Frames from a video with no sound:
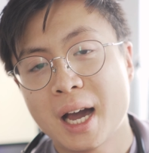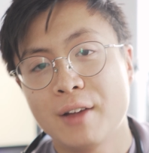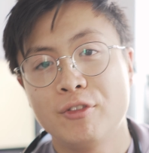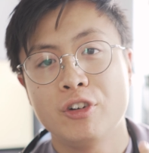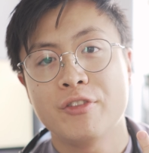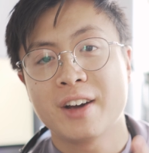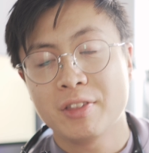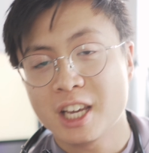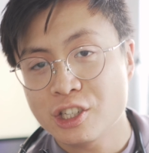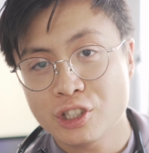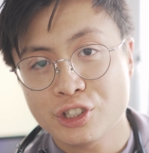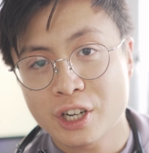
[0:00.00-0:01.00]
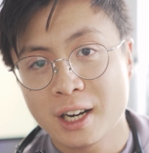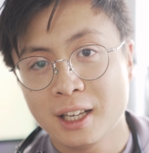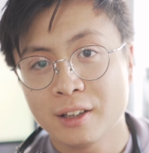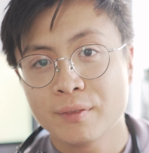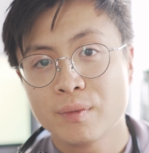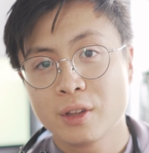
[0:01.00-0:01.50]
and through foundation
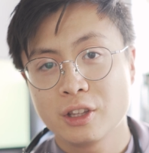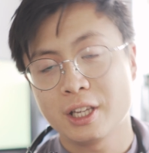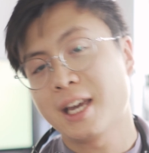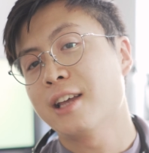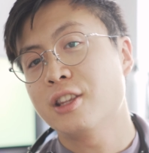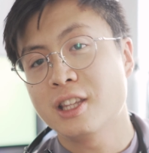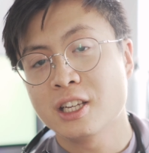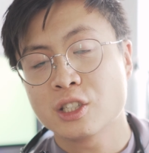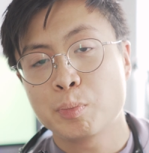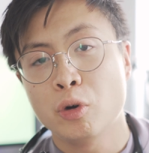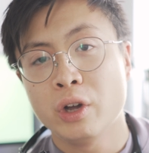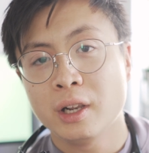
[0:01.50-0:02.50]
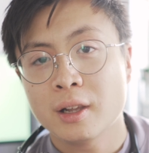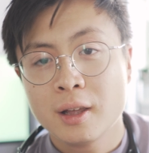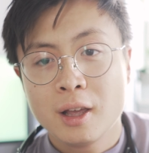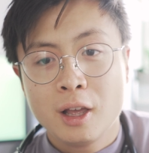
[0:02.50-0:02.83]
training to get to this point